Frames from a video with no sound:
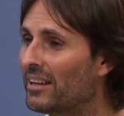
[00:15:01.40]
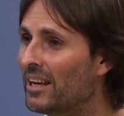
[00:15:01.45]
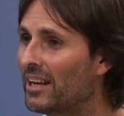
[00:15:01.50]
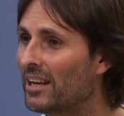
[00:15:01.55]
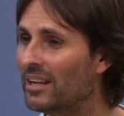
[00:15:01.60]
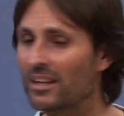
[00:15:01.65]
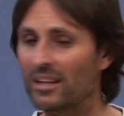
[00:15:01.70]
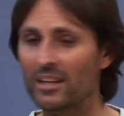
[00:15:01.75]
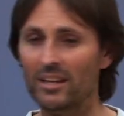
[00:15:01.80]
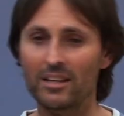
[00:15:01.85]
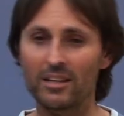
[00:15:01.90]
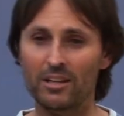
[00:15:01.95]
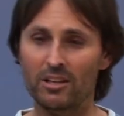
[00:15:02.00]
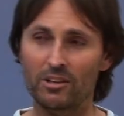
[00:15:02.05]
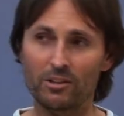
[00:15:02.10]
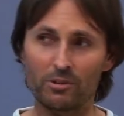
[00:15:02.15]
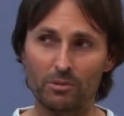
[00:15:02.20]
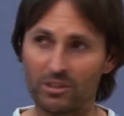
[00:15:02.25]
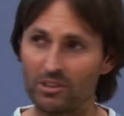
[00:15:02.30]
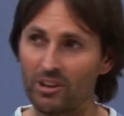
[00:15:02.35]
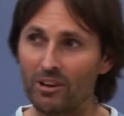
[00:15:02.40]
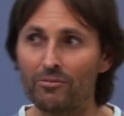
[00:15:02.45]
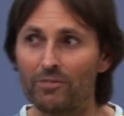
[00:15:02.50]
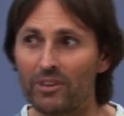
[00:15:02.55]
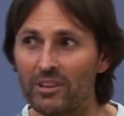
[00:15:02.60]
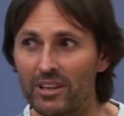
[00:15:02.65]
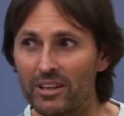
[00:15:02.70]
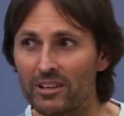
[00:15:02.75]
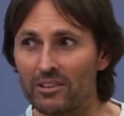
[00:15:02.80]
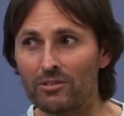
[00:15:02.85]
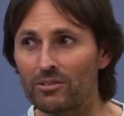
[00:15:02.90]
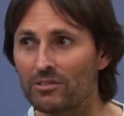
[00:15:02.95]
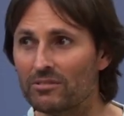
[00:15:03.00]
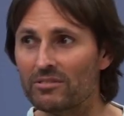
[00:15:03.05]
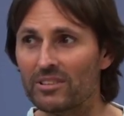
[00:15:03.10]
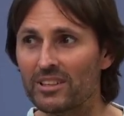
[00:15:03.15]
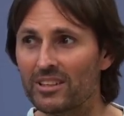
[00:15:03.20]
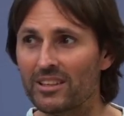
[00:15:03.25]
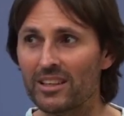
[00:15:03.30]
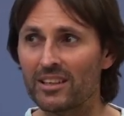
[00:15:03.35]
like that who are not very
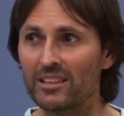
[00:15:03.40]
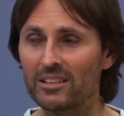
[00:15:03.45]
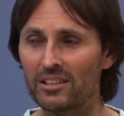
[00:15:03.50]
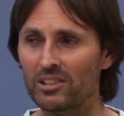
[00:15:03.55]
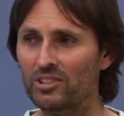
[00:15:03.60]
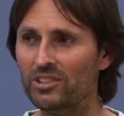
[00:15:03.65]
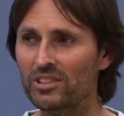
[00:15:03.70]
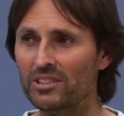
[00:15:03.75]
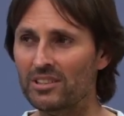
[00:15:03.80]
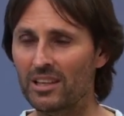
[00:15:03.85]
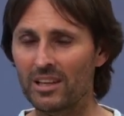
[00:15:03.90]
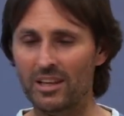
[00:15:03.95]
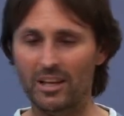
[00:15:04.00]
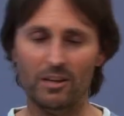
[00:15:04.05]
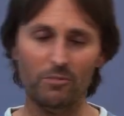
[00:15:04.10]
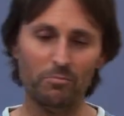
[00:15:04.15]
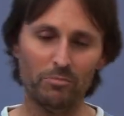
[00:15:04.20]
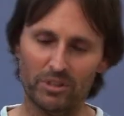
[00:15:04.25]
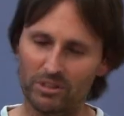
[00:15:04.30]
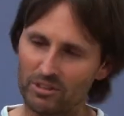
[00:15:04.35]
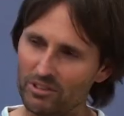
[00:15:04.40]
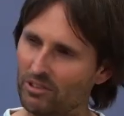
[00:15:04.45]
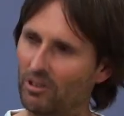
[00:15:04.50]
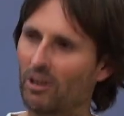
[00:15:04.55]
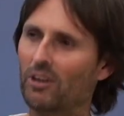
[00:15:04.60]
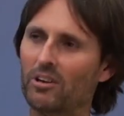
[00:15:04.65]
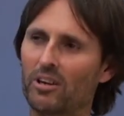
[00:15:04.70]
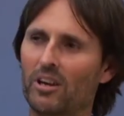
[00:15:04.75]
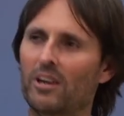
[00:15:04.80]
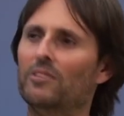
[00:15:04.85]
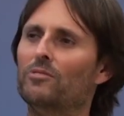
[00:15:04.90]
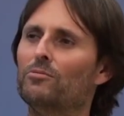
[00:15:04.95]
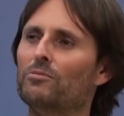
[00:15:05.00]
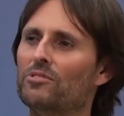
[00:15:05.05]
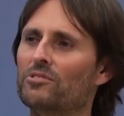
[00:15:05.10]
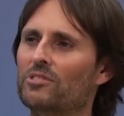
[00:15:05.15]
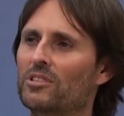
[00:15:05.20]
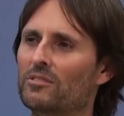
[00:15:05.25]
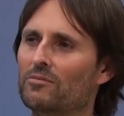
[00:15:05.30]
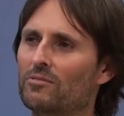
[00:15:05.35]
good in their condition, but you're not going to
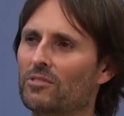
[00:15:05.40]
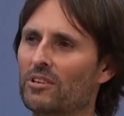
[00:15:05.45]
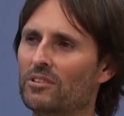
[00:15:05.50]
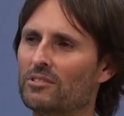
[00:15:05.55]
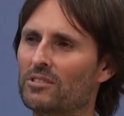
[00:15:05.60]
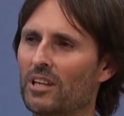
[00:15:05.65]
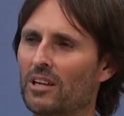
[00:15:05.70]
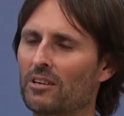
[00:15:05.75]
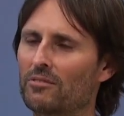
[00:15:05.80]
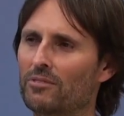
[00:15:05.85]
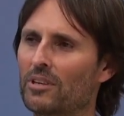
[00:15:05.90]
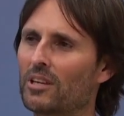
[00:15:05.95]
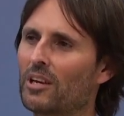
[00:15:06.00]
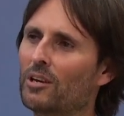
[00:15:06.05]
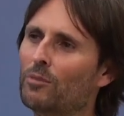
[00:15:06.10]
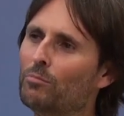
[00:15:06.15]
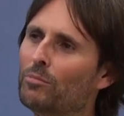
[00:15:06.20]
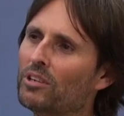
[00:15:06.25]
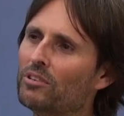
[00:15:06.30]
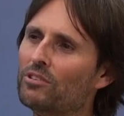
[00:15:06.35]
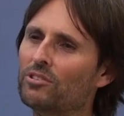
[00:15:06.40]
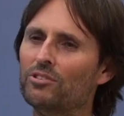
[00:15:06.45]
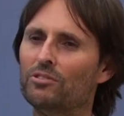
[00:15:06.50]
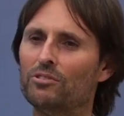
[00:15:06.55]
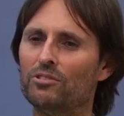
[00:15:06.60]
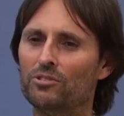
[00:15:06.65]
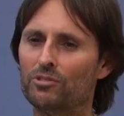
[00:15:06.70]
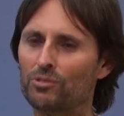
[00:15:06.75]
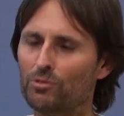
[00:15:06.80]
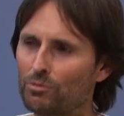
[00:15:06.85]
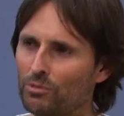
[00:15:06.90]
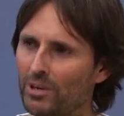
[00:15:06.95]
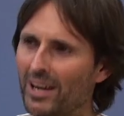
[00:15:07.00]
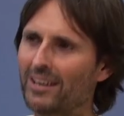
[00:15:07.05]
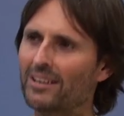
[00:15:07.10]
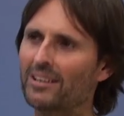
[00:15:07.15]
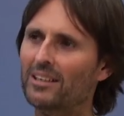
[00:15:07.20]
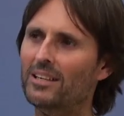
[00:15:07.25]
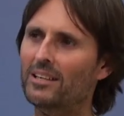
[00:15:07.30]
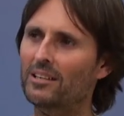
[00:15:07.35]
receive God's love because you're
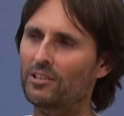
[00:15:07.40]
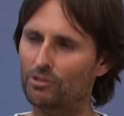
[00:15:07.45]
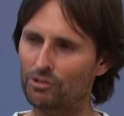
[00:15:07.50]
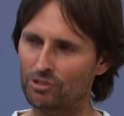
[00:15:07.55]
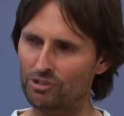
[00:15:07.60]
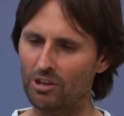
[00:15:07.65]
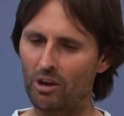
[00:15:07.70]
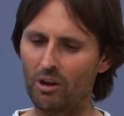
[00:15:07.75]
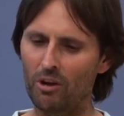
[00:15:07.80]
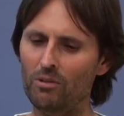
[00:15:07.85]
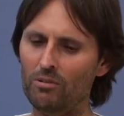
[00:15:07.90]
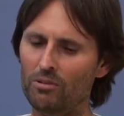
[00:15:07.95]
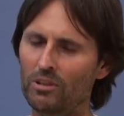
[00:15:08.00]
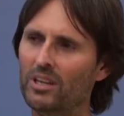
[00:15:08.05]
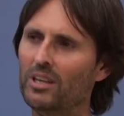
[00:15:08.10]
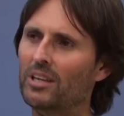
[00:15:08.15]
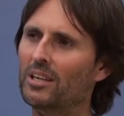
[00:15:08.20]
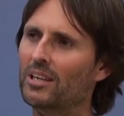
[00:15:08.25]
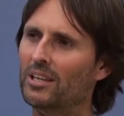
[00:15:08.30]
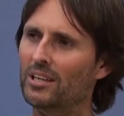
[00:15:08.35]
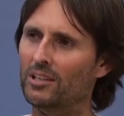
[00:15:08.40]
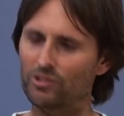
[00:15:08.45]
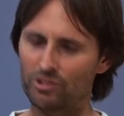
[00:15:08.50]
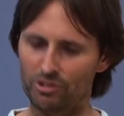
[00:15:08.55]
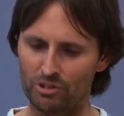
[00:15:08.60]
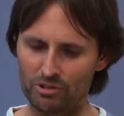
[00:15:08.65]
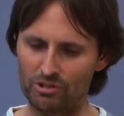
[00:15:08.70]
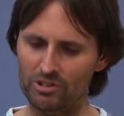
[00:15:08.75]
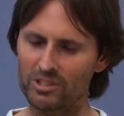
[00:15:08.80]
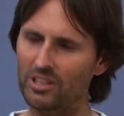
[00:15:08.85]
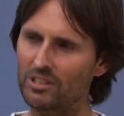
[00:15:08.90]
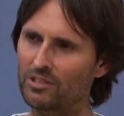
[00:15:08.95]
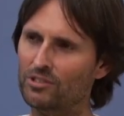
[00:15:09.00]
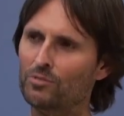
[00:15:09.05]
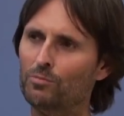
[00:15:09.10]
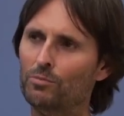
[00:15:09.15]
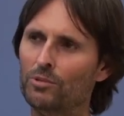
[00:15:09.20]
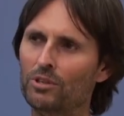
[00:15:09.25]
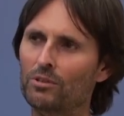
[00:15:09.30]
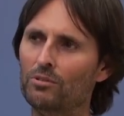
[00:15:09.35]
directly, your soul is using
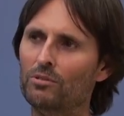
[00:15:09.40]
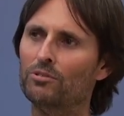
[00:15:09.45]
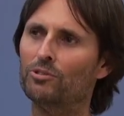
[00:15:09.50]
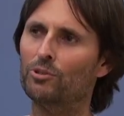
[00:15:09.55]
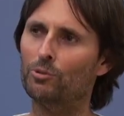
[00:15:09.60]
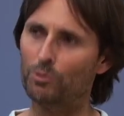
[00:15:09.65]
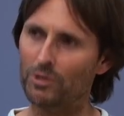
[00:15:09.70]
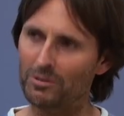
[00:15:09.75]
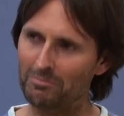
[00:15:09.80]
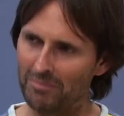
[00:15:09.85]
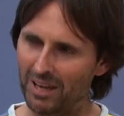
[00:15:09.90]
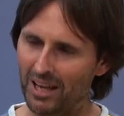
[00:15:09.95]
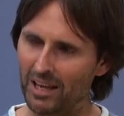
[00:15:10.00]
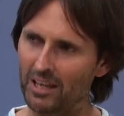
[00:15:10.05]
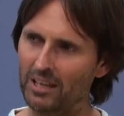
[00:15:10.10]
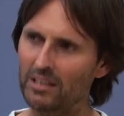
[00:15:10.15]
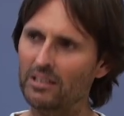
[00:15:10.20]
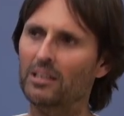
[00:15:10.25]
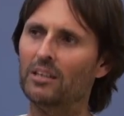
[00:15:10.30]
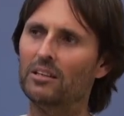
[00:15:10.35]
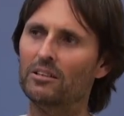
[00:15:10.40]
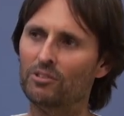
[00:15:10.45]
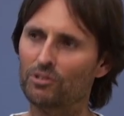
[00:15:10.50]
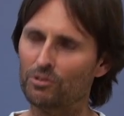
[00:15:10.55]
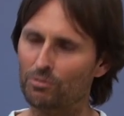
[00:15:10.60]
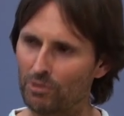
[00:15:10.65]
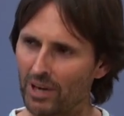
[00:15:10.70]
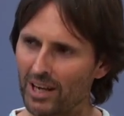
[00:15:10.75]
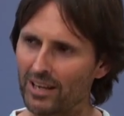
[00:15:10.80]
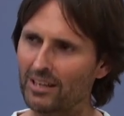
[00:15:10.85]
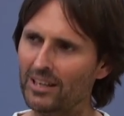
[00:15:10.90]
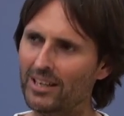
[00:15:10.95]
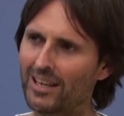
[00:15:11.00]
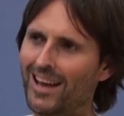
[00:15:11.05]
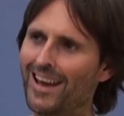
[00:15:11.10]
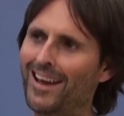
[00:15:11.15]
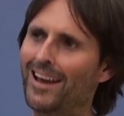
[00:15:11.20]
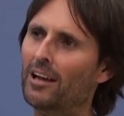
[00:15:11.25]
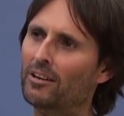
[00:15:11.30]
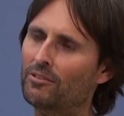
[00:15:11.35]
its will to remain
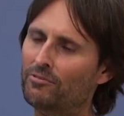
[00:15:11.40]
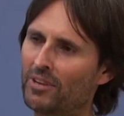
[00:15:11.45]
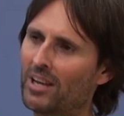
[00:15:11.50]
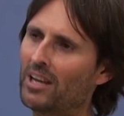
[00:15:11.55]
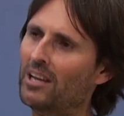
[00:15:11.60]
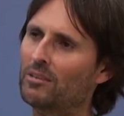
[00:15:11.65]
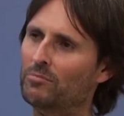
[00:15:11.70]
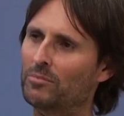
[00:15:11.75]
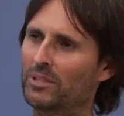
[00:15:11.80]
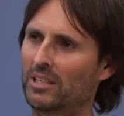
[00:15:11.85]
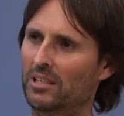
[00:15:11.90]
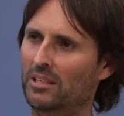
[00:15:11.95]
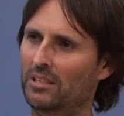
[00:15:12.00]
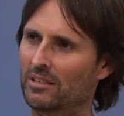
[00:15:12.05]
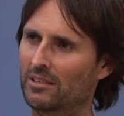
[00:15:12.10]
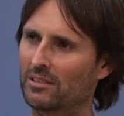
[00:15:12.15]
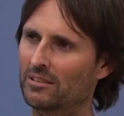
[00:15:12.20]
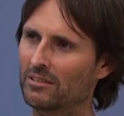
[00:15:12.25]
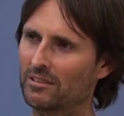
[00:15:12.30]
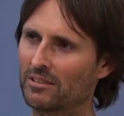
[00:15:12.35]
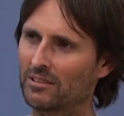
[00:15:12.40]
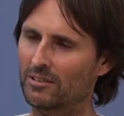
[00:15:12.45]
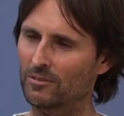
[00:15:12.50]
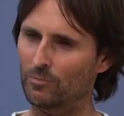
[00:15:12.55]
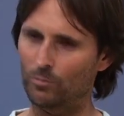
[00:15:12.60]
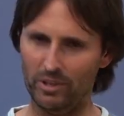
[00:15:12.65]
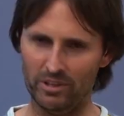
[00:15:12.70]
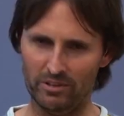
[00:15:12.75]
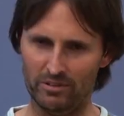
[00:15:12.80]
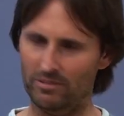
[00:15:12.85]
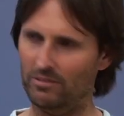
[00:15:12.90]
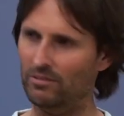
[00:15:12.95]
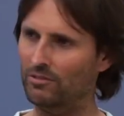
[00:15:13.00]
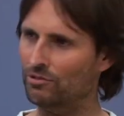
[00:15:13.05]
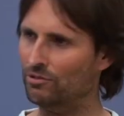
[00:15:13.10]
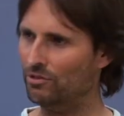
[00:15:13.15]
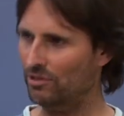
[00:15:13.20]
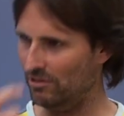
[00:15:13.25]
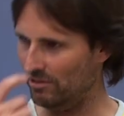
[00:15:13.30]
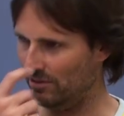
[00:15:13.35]
directly out of harmony with
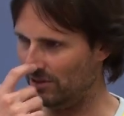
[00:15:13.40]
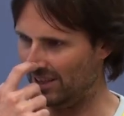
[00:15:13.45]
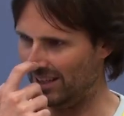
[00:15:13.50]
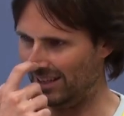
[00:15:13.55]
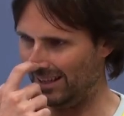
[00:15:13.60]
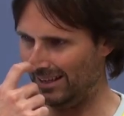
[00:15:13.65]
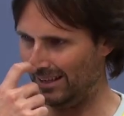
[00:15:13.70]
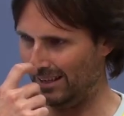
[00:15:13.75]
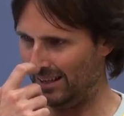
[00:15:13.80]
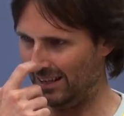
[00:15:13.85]
the truth.